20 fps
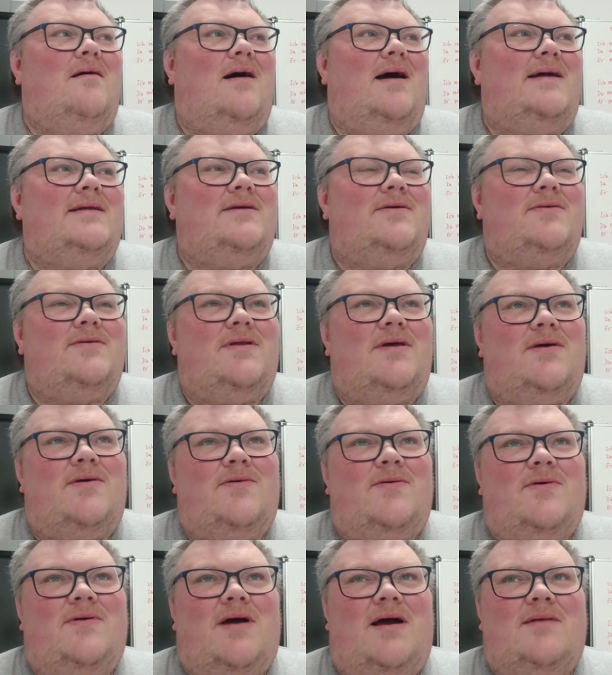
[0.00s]
I don't
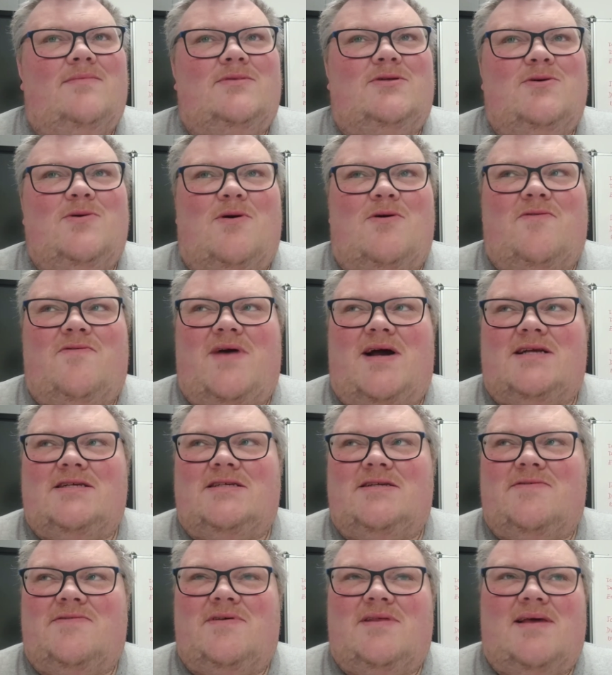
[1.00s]
know. I'm too
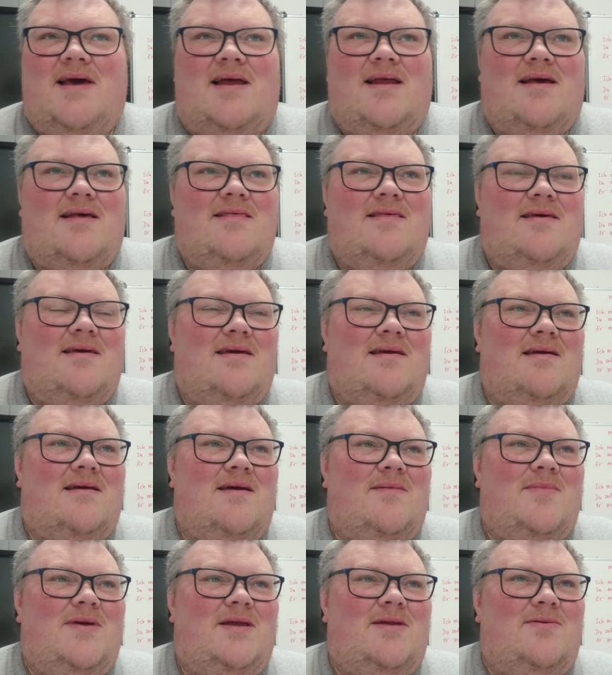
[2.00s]
old-fashioned for that, I think.
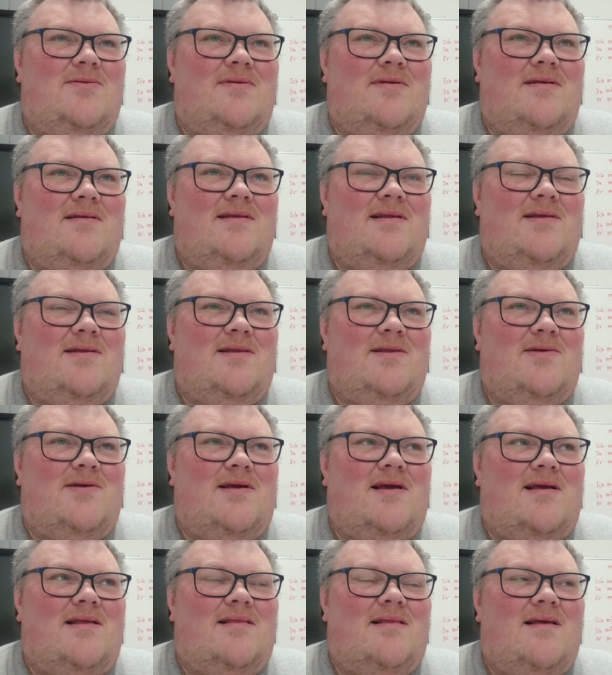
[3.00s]
I mean, there
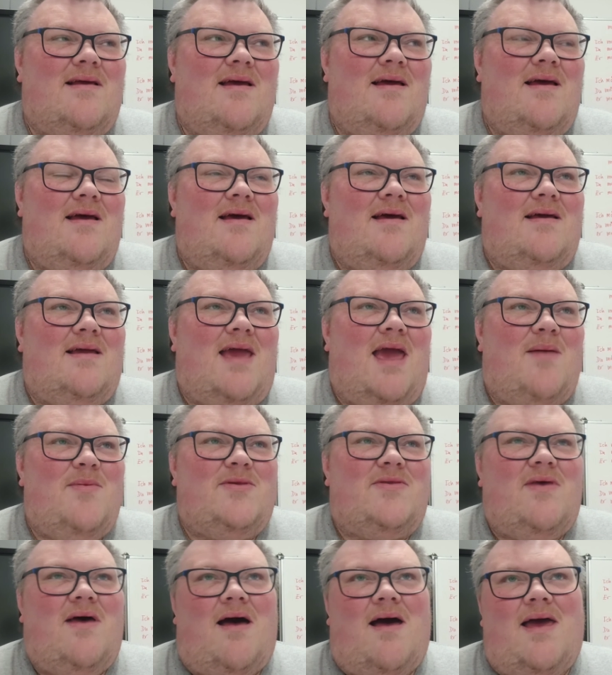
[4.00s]
came
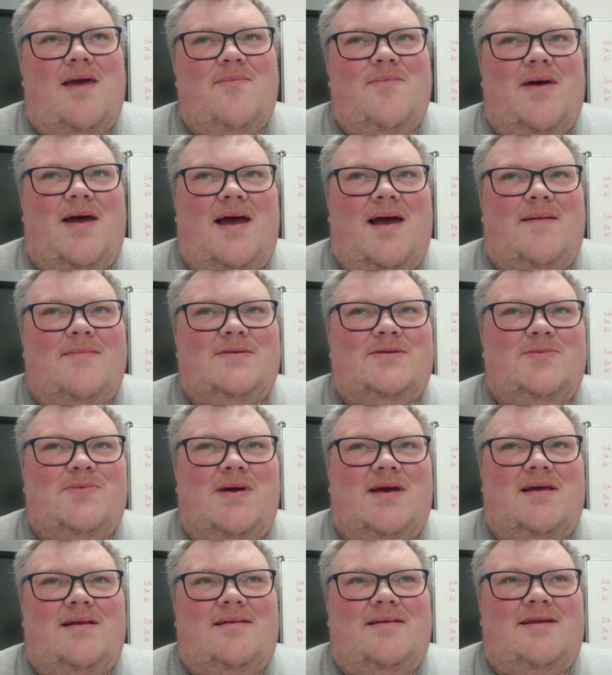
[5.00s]
a time, perhaps,
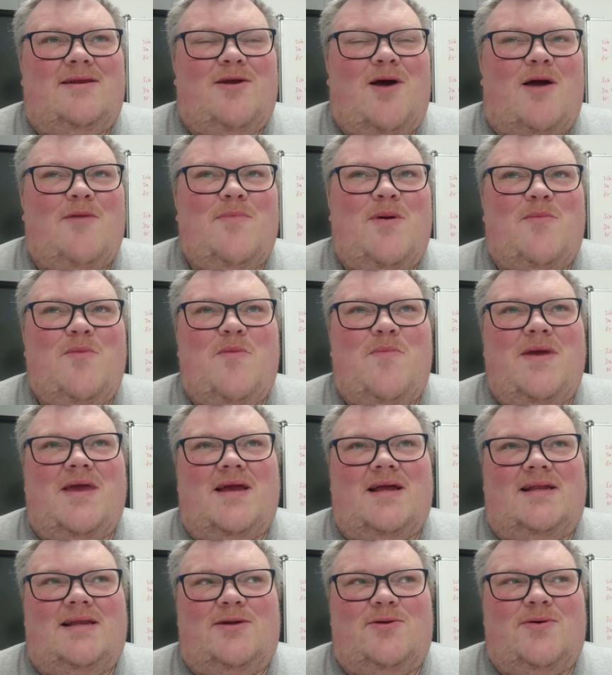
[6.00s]
when, you know, I remember
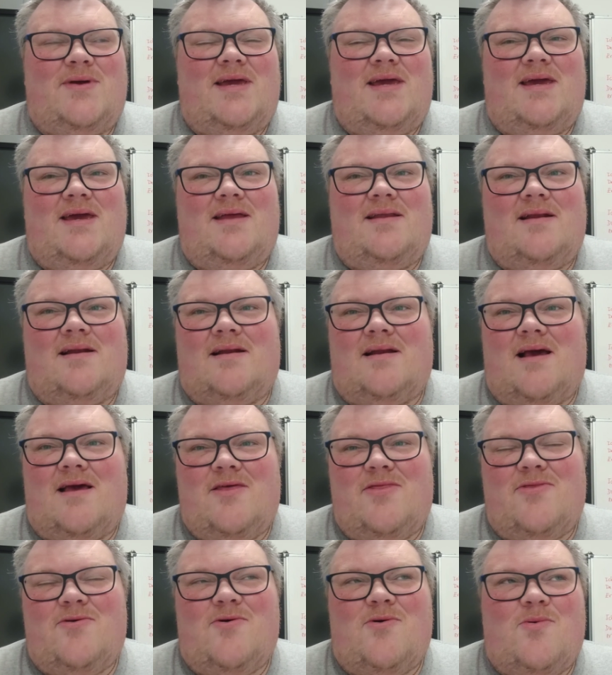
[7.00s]
being a little kid, and I
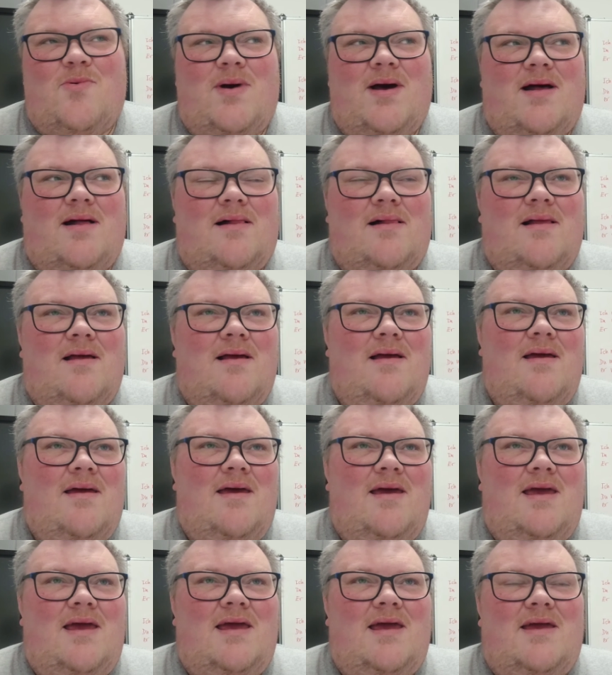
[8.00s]
thought, well,
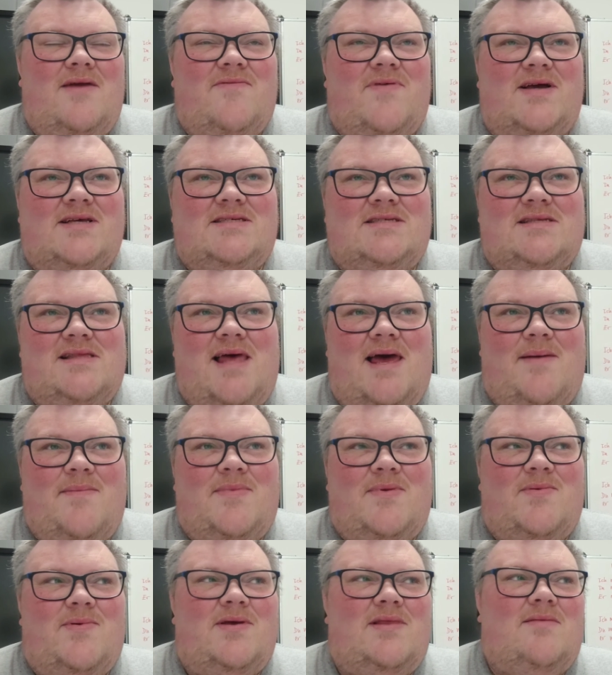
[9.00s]
if I
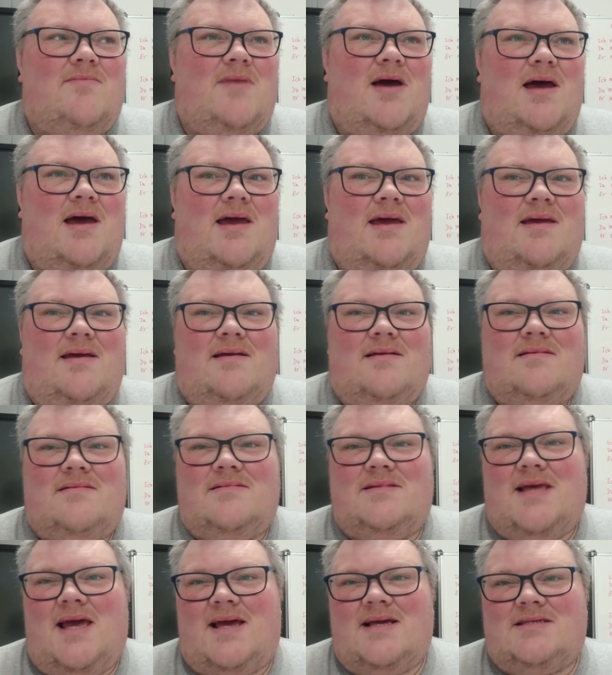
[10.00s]
slept with my
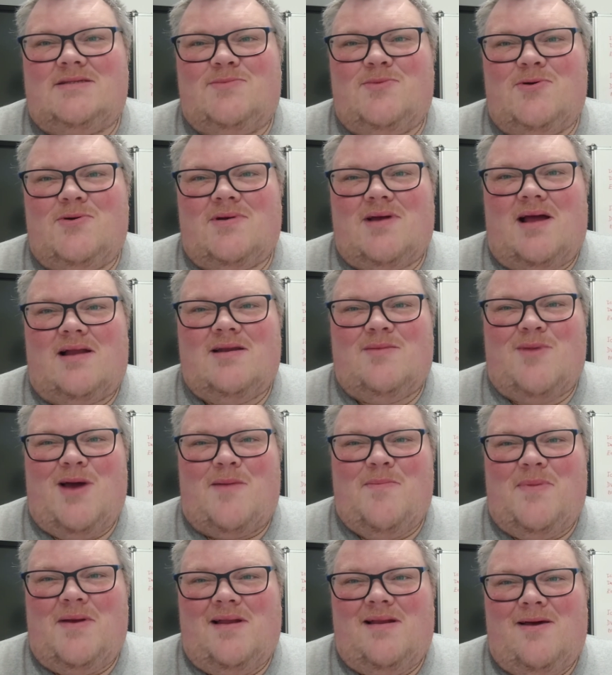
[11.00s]
textbook under
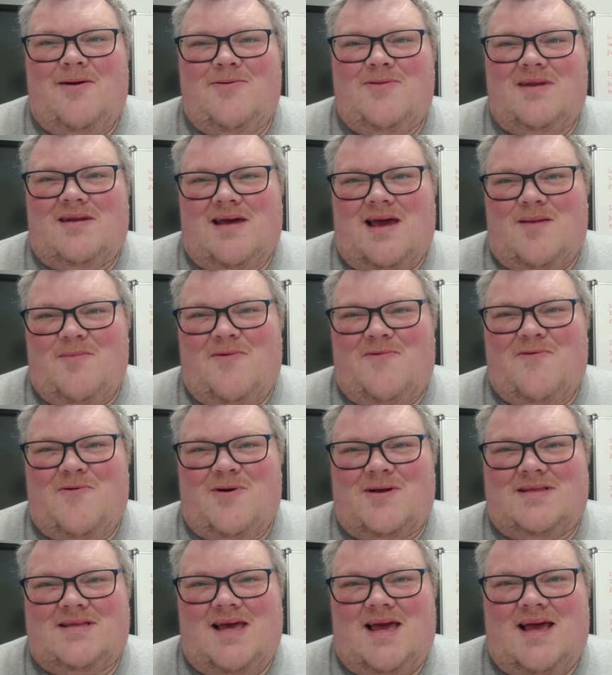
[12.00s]
my pillow the night
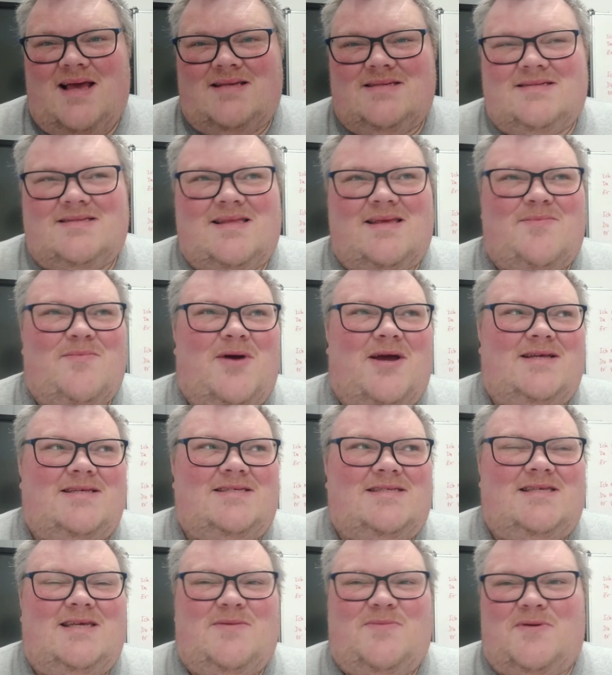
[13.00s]
before a test, it might
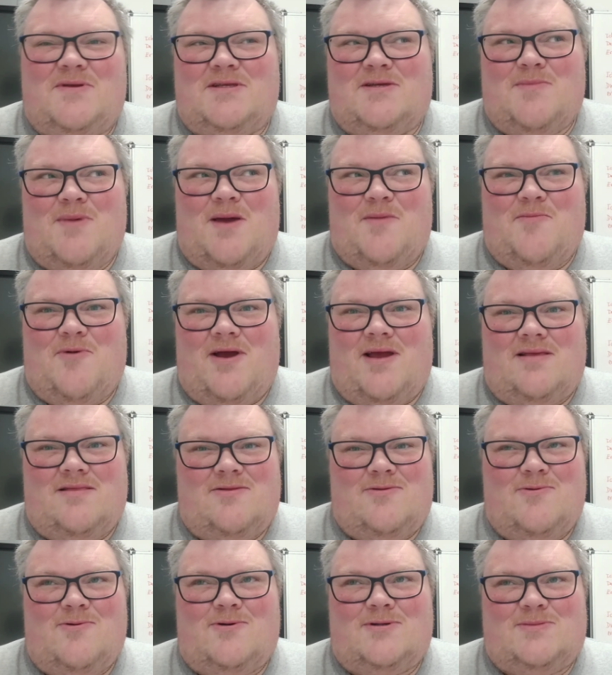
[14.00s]
seep into my brain
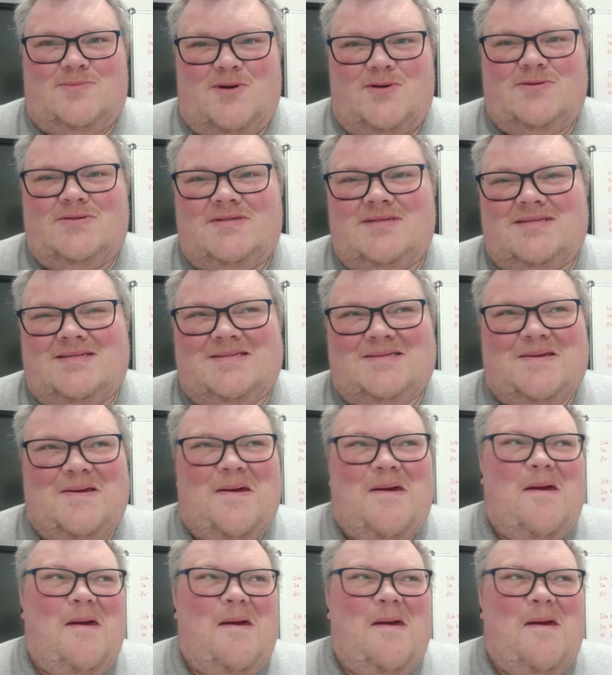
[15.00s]
through osmosis.